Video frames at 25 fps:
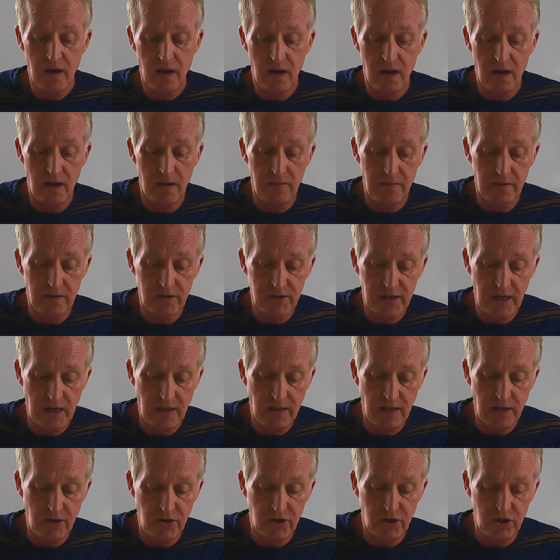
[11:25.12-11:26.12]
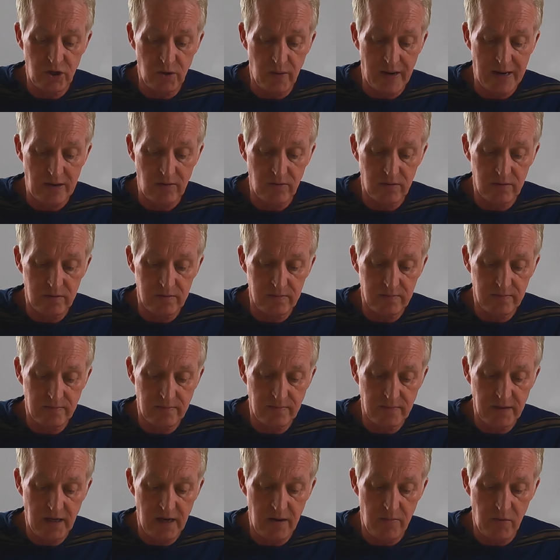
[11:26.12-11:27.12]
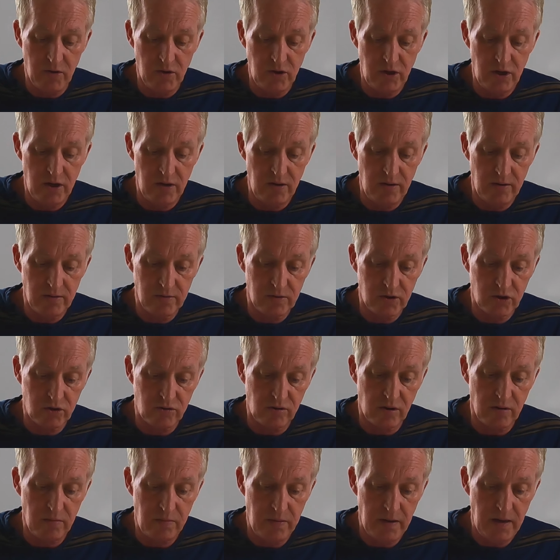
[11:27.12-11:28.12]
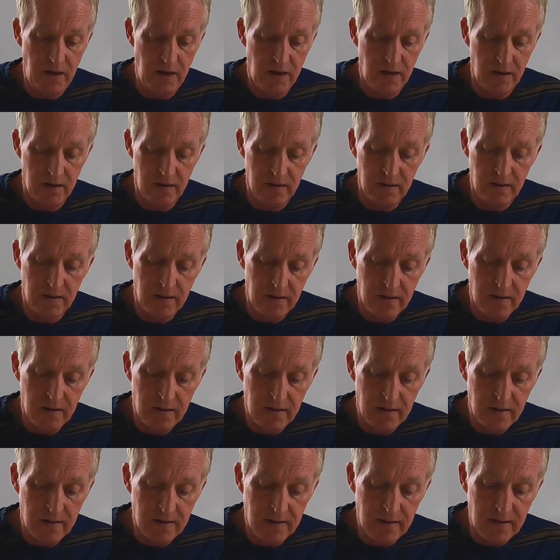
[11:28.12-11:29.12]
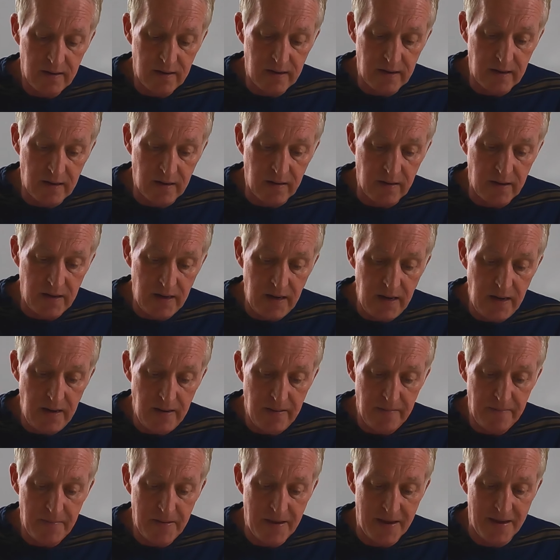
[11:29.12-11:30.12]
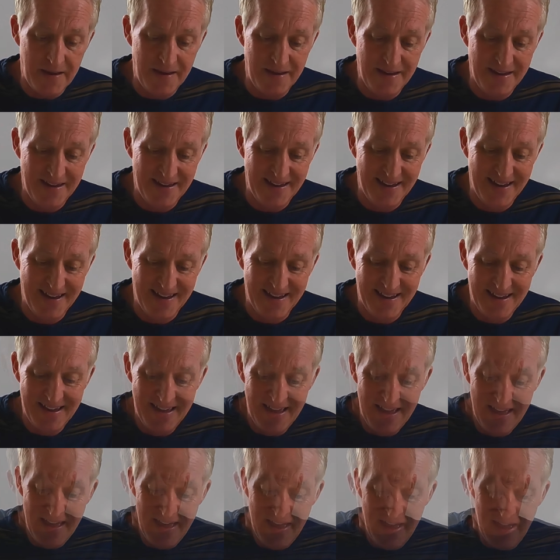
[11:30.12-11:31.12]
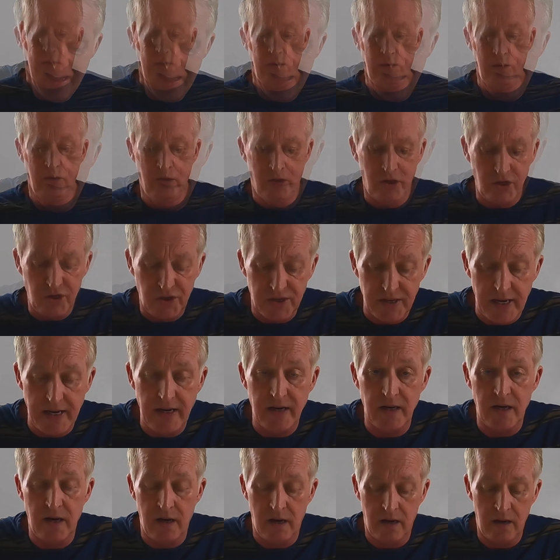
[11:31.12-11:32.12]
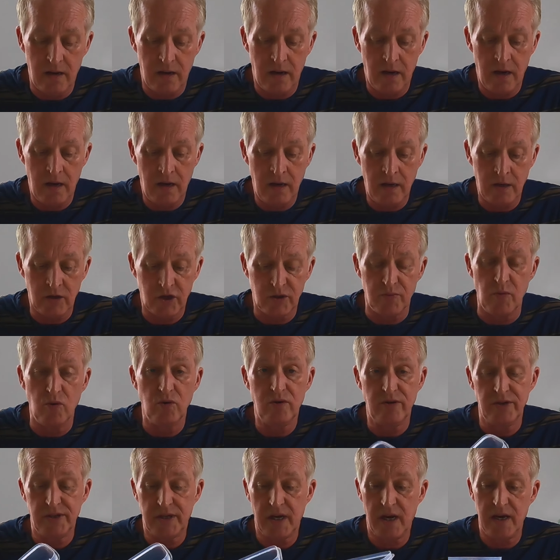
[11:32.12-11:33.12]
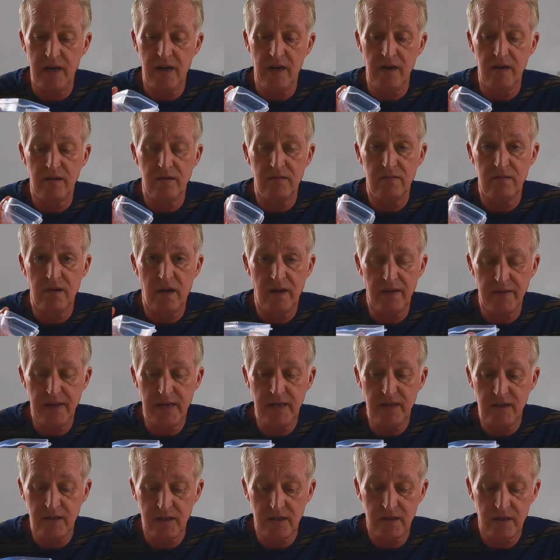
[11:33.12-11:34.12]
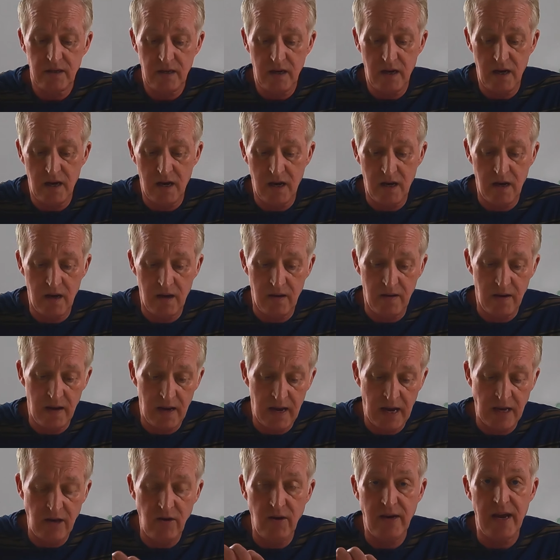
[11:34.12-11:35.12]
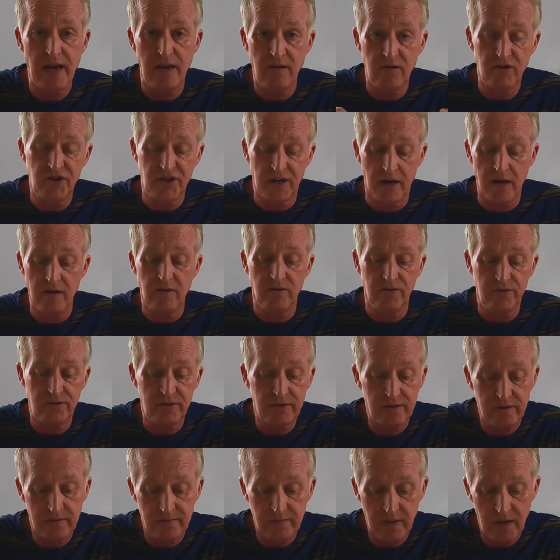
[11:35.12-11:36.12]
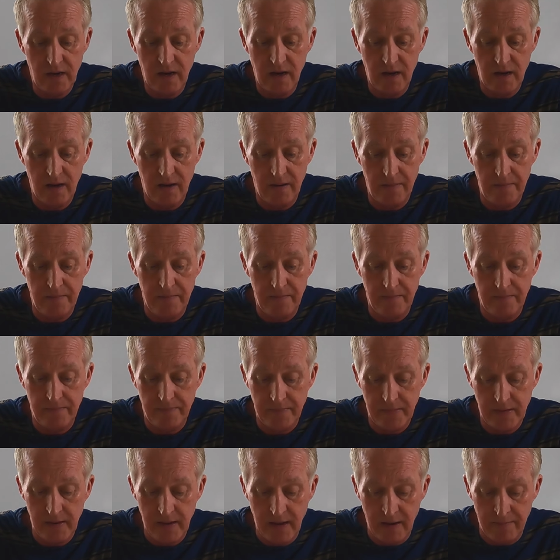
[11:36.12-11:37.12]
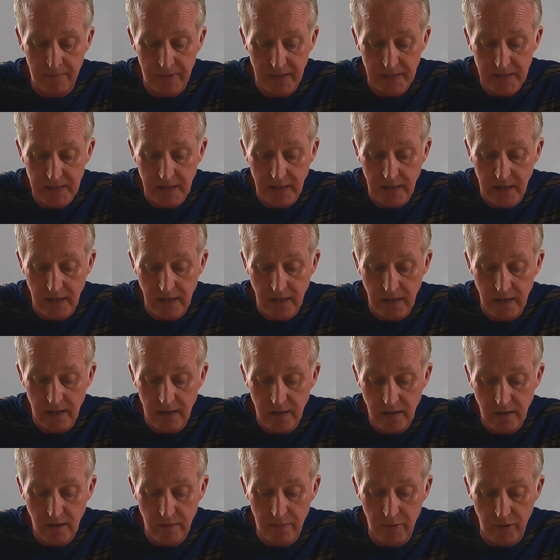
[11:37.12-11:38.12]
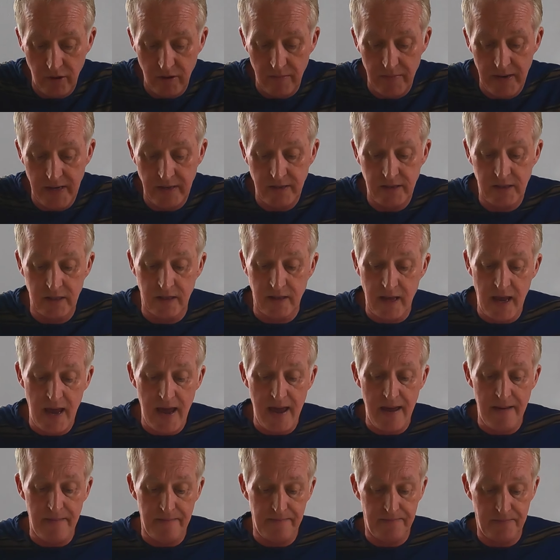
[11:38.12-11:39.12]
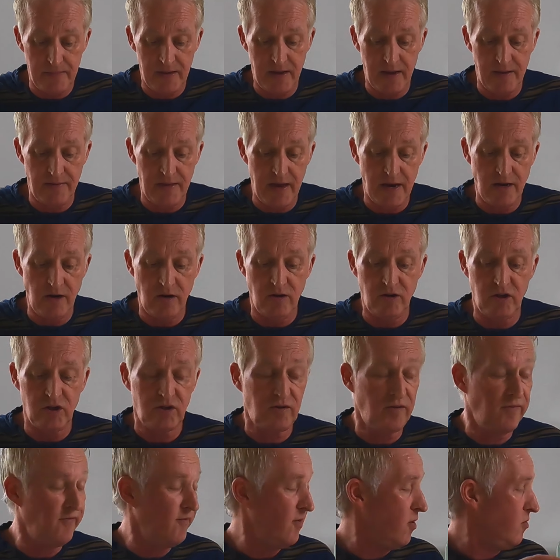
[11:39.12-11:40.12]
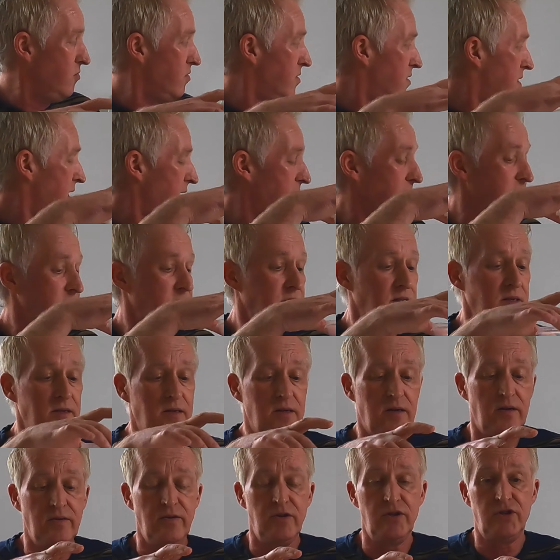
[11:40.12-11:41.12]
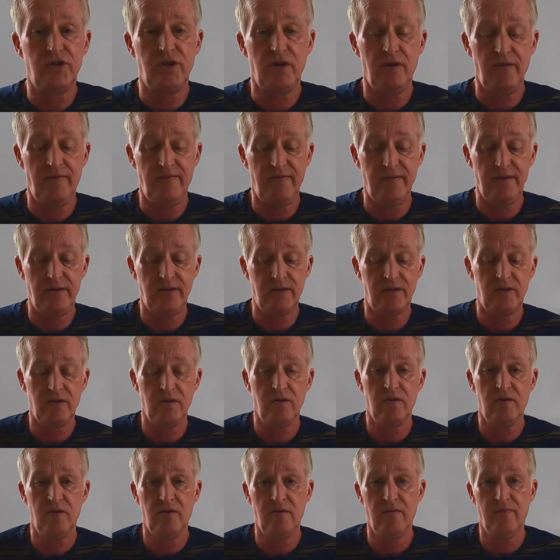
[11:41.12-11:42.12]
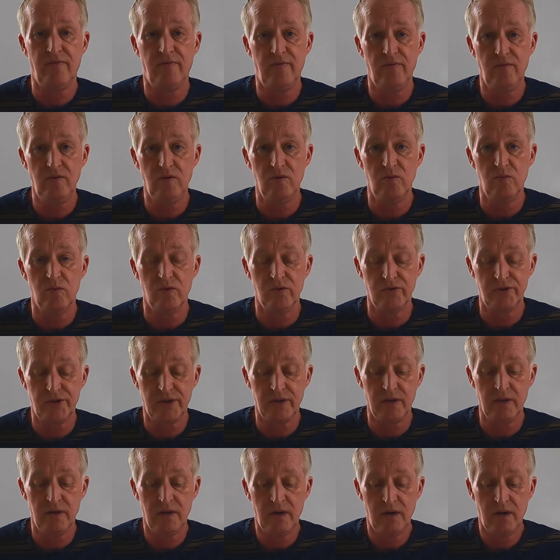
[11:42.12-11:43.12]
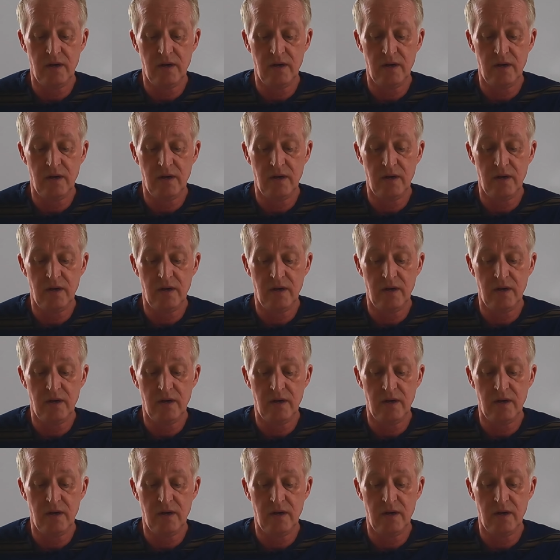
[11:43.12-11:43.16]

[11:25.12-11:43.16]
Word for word: Um, I'll take these two out. Come on, you stripy and lightning. um, you just need a, a small container like this, uh, and you get your snails, um, and basically you put them into there, and then you just float that on the surface of your water.